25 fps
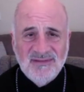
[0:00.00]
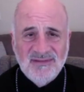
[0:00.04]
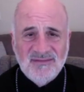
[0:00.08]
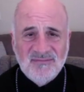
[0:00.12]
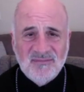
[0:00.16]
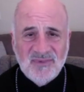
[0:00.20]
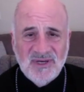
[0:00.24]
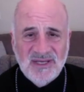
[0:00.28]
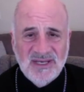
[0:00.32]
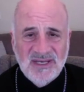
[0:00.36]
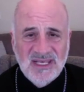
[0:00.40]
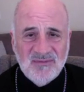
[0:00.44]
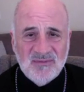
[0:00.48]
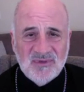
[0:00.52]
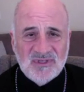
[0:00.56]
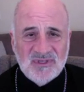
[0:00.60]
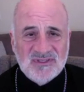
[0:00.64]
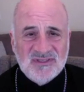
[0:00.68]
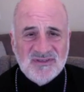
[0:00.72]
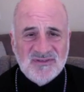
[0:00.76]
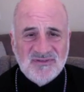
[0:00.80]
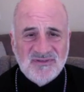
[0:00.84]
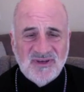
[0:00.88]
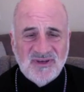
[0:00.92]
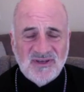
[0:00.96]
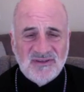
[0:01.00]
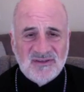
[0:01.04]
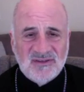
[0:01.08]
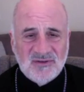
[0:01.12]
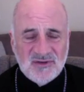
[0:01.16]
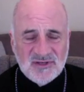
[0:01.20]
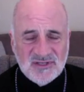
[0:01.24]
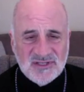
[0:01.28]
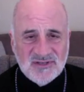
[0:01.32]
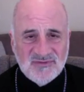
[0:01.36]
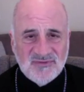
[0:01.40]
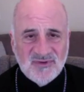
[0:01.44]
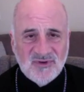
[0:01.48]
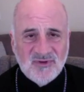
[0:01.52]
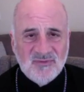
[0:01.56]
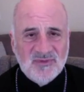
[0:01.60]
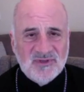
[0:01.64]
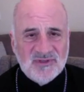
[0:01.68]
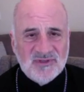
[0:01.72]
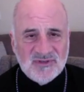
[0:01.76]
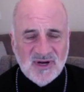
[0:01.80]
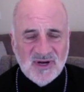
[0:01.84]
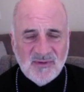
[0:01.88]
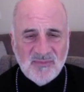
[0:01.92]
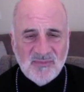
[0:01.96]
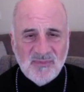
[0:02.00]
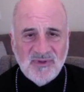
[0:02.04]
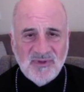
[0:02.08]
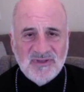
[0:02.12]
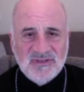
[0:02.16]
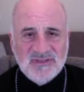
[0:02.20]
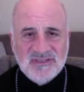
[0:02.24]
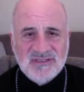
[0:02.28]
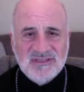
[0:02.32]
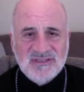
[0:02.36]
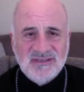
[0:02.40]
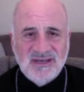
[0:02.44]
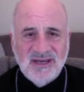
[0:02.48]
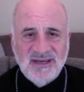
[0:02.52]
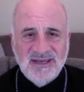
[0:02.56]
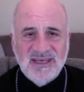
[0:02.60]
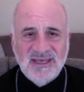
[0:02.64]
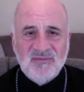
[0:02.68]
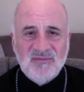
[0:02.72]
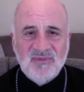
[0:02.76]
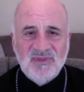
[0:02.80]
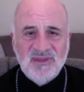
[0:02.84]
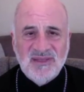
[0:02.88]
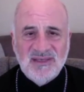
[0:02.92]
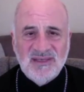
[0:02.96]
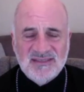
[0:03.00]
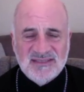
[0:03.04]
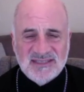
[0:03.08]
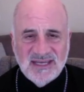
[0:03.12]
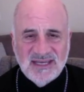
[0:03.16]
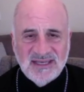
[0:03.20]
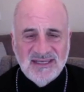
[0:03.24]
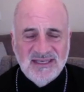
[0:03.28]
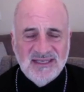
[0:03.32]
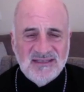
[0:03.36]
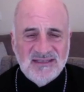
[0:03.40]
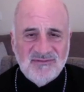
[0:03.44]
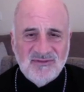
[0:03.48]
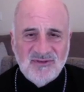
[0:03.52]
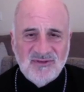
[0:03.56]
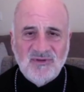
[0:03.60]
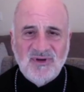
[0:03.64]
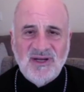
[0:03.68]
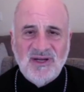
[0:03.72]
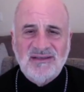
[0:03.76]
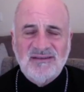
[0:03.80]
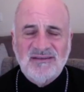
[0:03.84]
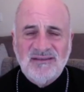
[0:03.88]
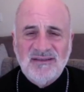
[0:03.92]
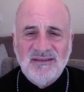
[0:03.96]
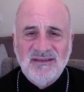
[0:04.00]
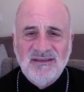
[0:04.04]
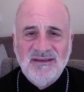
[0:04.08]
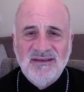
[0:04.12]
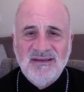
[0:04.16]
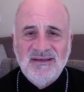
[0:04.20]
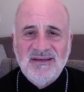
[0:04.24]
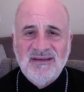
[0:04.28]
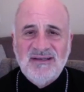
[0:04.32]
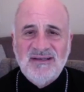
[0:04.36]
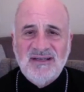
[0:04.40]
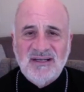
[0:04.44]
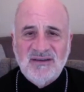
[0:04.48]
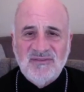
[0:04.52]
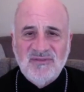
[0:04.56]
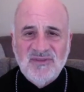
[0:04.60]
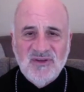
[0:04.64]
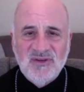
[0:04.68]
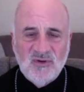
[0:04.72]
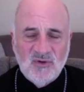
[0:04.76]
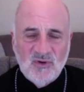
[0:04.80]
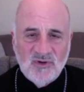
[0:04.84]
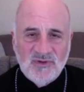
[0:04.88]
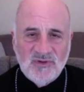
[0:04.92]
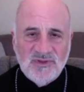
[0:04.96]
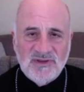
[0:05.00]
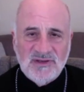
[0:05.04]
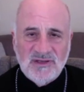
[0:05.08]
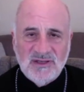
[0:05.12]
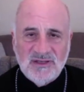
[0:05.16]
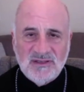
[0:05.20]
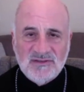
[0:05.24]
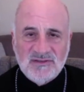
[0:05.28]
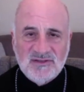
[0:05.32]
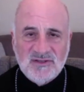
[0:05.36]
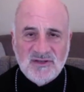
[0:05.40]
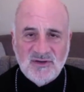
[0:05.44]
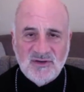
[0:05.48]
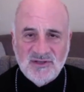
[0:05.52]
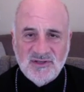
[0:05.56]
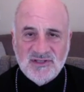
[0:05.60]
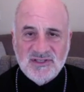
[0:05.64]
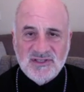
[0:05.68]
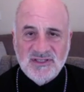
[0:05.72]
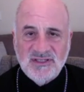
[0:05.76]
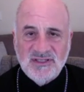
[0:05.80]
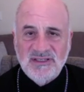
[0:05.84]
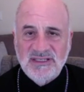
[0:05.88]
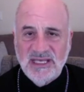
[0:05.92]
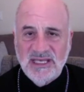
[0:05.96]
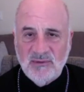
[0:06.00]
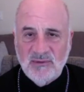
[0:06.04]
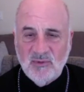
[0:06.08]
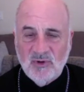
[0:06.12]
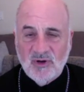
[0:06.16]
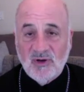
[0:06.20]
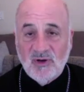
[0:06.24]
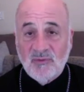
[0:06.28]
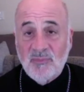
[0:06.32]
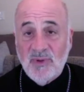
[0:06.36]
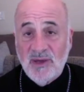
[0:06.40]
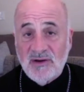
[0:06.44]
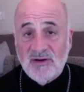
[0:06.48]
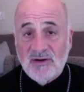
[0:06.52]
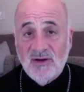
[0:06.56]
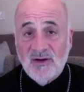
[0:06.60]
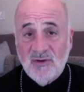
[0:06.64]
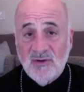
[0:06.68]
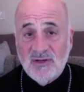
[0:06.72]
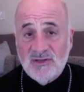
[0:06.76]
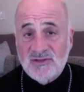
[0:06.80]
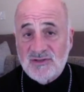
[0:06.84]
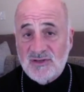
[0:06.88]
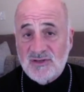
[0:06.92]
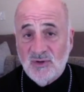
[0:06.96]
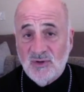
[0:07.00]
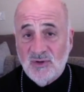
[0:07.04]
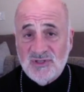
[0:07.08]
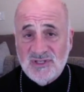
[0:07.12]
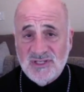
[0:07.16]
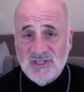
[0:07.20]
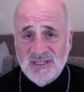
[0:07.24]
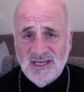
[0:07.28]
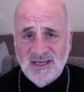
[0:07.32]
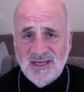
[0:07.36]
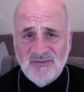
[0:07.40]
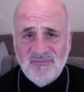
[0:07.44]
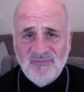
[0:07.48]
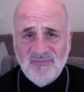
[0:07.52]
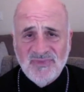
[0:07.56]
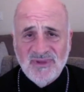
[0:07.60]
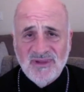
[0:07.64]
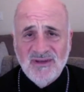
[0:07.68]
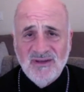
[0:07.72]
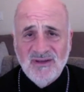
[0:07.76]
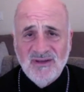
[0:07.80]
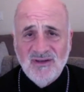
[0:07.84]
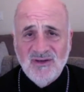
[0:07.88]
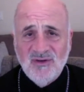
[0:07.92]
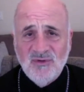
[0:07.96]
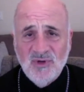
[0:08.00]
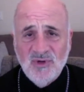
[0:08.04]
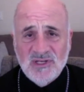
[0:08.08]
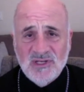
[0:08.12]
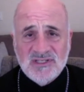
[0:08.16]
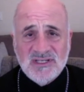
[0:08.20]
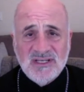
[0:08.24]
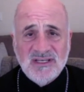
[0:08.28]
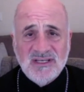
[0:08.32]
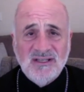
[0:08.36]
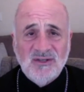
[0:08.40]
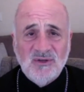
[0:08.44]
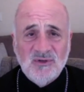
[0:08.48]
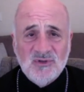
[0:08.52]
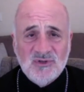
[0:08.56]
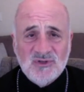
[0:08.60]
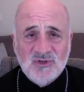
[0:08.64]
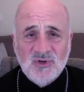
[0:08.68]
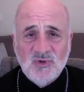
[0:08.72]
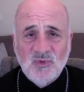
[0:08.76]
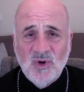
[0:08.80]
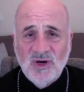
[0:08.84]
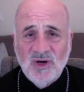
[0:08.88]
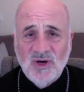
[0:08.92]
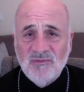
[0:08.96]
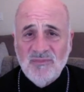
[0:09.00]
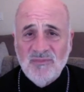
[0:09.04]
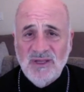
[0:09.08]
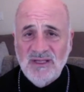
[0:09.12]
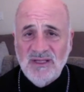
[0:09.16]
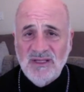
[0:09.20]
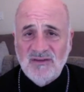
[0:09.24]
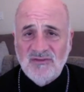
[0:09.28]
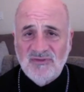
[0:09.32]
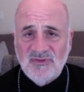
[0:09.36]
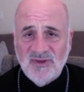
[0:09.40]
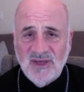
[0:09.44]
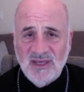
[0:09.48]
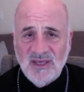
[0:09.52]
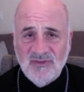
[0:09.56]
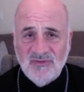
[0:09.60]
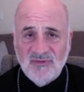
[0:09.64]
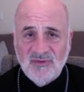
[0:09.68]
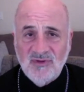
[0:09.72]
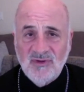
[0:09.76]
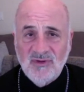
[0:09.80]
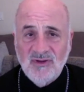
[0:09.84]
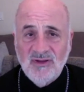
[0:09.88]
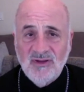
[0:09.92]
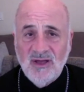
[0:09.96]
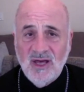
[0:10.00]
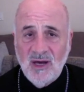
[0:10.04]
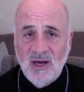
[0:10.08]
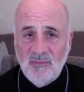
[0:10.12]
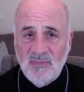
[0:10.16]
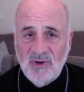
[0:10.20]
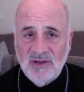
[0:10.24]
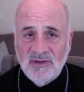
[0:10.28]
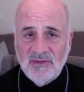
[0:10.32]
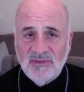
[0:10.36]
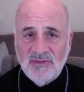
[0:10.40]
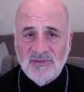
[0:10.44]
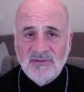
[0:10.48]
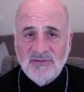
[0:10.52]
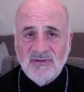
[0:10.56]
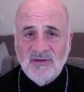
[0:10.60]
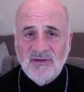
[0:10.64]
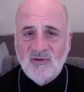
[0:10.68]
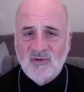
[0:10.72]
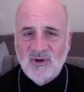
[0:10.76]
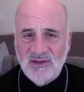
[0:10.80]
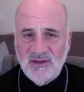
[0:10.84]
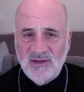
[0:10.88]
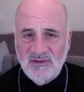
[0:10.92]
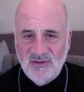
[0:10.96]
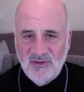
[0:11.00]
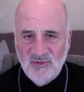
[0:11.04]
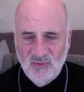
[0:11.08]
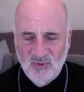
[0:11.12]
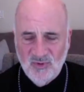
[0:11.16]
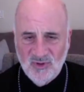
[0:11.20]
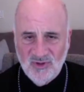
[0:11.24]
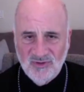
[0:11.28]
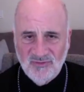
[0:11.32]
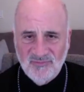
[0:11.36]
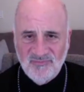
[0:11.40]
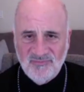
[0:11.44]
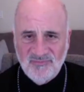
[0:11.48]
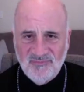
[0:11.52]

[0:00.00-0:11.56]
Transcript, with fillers: My name is Father Christopher Metropulos. I am the executive director of the Orthodox Christian Network, better known as OCN reaching close to 1 million faithful a month around the world.